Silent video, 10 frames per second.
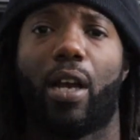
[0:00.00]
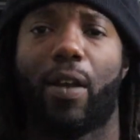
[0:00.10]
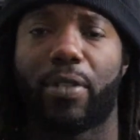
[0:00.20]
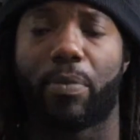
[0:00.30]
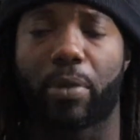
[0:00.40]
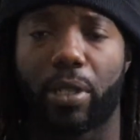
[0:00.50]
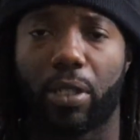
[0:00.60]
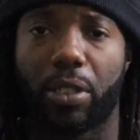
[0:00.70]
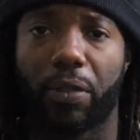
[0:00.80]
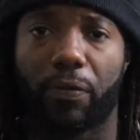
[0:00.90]
I have something a
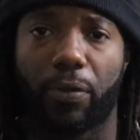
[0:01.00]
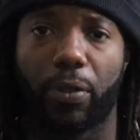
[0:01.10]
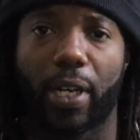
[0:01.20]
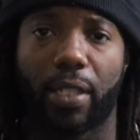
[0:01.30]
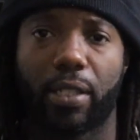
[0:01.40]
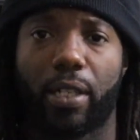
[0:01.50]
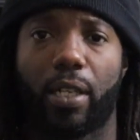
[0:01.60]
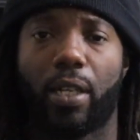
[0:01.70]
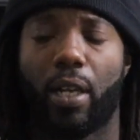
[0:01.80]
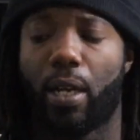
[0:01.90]
little different for you guys today.